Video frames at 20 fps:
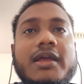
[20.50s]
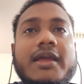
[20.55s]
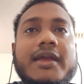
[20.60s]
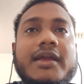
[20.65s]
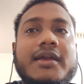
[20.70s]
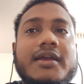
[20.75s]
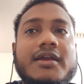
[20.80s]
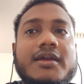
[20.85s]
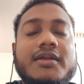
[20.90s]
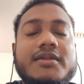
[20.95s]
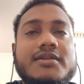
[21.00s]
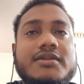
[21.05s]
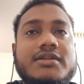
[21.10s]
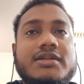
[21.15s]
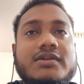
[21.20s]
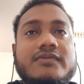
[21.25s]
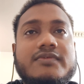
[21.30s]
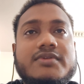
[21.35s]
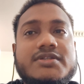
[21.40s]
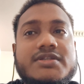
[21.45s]
A
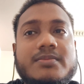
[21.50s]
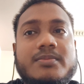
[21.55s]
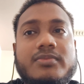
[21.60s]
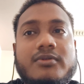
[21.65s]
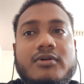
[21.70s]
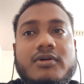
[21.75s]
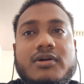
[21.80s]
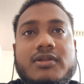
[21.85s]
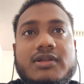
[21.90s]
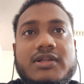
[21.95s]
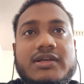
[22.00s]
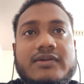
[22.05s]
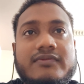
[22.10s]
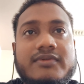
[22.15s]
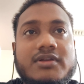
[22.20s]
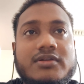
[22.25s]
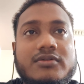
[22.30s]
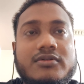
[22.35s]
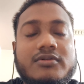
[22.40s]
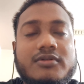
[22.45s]
div is a block
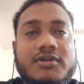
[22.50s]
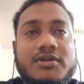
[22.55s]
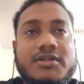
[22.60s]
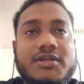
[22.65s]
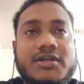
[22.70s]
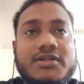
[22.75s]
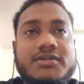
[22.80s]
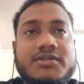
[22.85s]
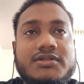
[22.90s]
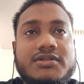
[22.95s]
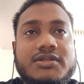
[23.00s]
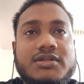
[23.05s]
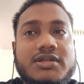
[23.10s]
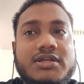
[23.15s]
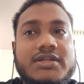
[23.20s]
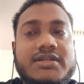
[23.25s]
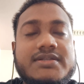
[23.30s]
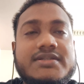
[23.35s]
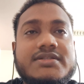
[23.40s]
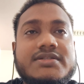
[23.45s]
level content.
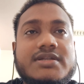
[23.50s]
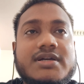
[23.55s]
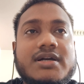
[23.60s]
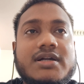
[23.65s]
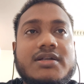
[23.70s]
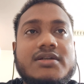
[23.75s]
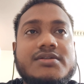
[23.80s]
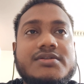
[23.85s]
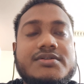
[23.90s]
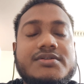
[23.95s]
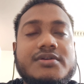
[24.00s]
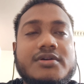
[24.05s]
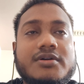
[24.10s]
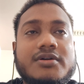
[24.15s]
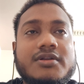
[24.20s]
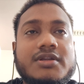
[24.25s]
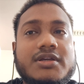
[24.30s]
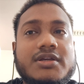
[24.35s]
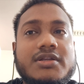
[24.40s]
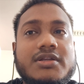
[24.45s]
It starts
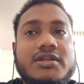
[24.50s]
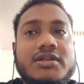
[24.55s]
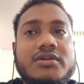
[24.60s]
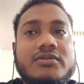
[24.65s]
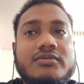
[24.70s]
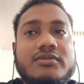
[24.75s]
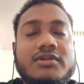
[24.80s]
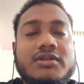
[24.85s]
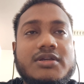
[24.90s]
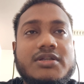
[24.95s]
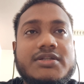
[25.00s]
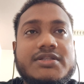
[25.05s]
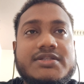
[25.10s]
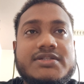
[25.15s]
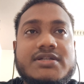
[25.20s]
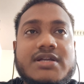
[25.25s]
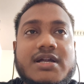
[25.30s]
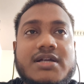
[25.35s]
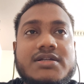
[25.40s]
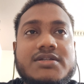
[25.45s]
on a new
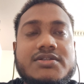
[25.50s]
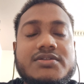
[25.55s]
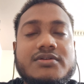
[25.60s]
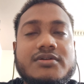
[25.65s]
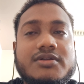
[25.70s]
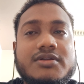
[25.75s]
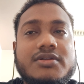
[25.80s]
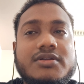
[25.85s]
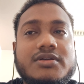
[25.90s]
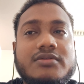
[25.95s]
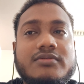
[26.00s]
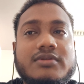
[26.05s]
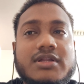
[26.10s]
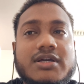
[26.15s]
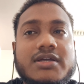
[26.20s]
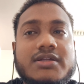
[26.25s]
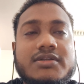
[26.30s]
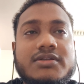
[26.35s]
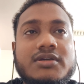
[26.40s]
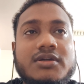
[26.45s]

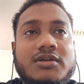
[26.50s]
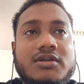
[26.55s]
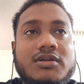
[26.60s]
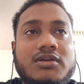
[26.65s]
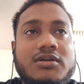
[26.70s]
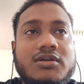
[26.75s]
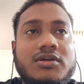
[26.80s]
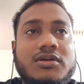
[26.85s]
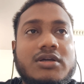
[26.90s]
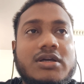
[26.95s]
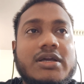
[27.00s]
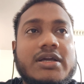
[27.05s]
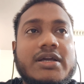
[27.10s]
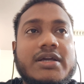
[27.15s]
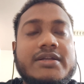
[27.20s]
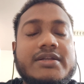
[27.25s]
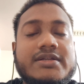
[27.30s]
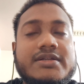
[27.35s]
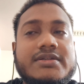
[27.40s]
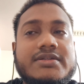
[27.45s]
line
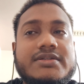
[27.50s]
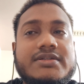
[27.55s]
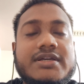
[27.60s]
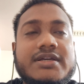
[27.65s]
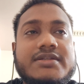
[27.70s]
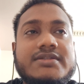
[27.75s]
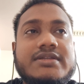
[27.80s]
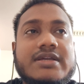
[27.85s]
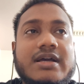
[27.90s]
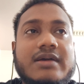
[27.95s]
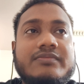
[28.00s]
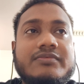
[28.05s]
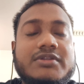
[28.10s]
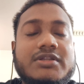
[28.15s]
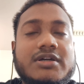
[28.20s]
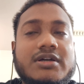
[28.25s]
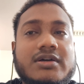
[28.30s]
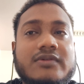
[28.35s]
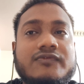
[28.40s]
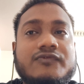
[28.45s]
and takes up
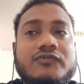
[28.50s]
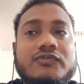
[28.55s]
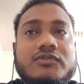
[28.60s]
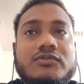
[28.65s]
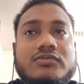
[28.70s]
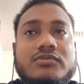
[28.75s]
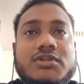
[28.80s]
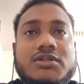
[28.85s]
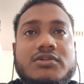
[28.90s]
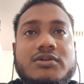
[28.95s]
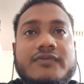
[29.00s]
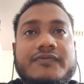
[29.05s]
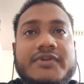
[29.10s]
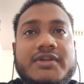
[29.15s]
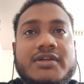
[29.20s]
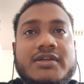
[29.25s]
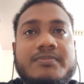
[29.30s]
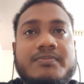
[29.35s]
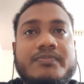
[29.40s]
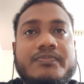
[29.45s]
the full width of
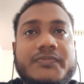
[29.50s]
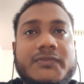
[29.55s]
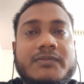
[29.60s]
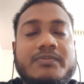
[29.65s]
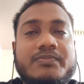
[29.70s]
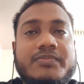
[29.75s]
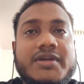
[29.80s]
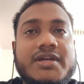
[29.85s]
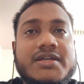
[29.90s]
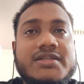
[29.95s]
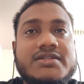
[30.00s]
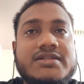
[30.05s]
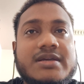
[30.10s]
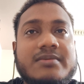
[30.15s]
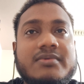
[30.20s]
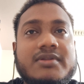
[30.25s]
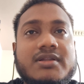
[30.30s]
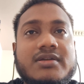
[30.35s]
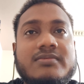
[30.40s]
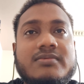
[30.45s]
a page
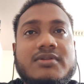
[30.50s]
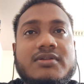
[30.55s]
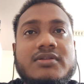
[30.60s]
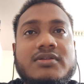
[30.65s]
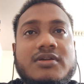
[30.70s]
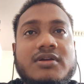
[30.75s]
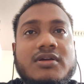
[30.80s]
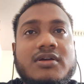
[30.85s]
available.